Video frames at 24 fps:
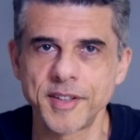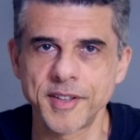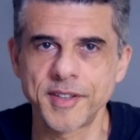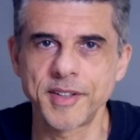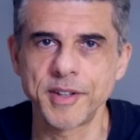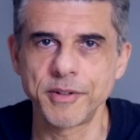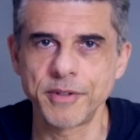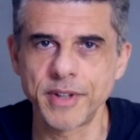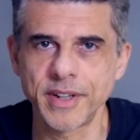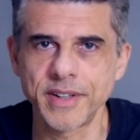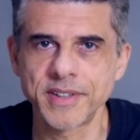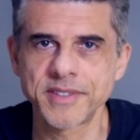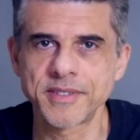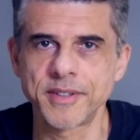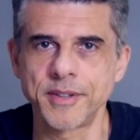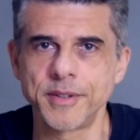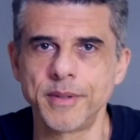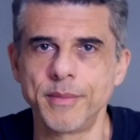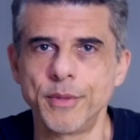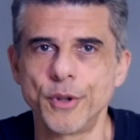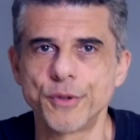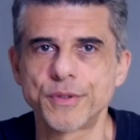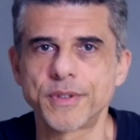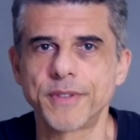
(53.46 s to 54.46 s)
theory is
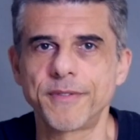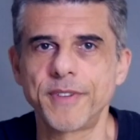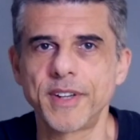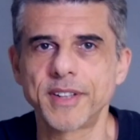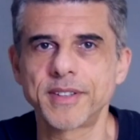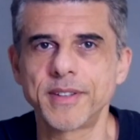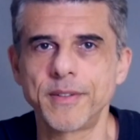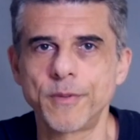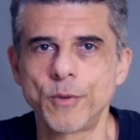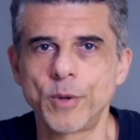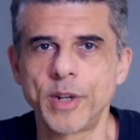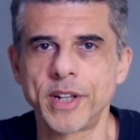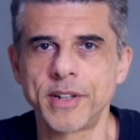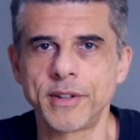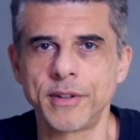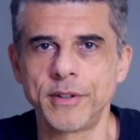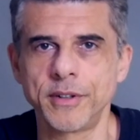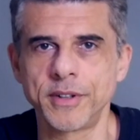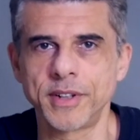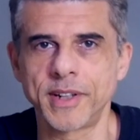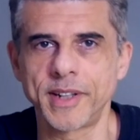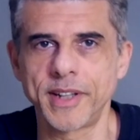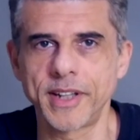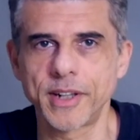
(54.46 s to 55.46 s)
that the most effective way to
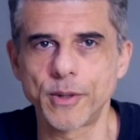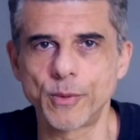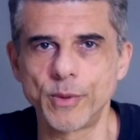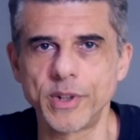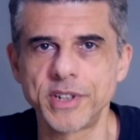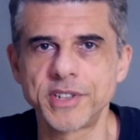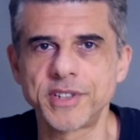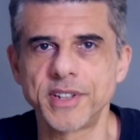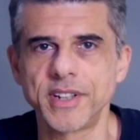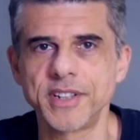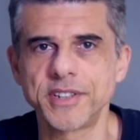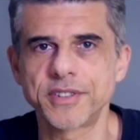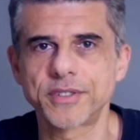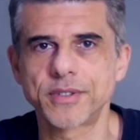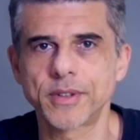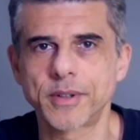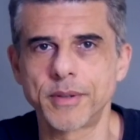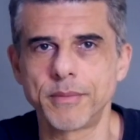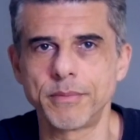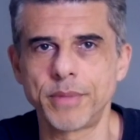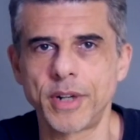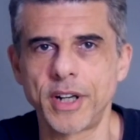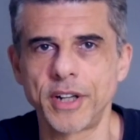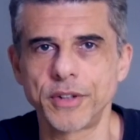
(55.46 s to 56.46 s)
learn a language is to
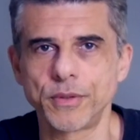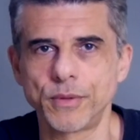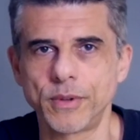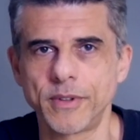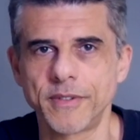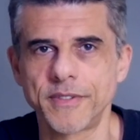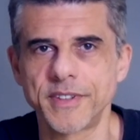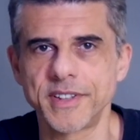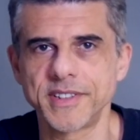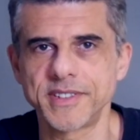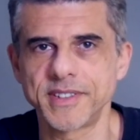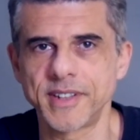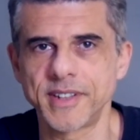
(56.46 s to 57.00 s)
combine all of these